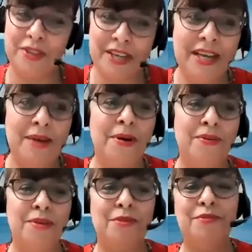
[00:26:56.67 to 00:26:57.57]
think
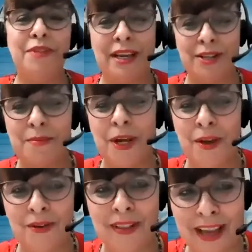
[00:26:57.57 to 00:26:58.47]
about and reflect on my
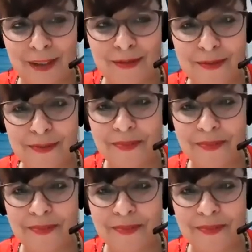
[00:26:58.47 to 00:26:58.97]
own life.